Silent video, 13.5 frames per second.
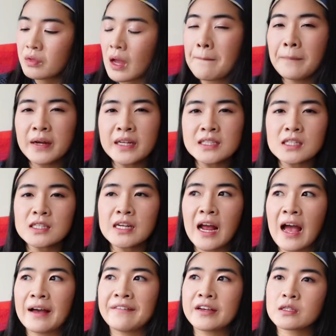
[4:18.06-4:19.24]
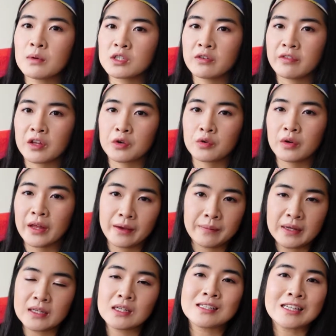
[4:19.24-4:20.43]
But it doesn't have as much of the, it
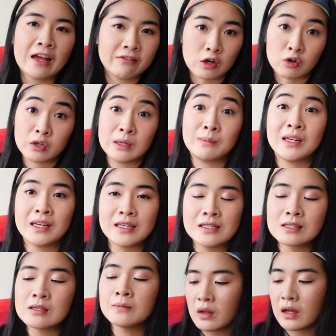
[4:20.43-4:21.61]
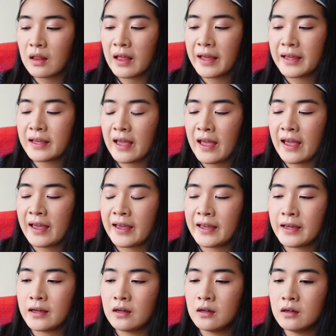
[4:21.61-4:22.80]
doesn't have the creaminess like
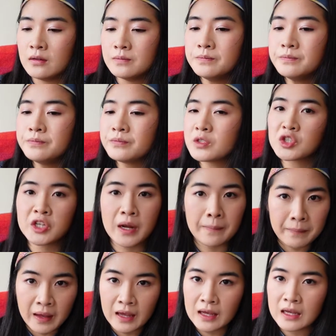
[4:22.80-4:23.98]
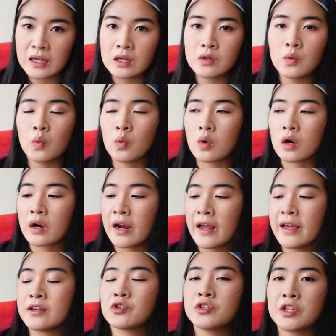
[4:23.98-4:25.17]
a champagne or
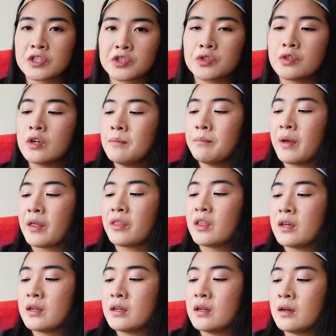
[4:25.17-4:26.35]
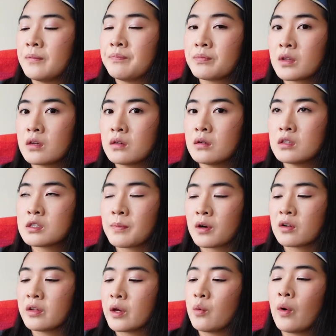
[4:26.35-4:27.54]
a traditional method
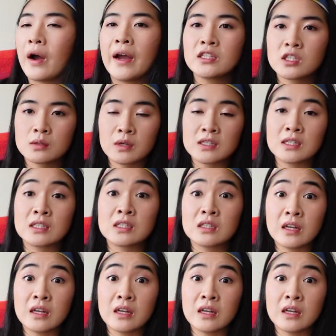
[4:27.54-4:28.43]
sparkling wine, just because it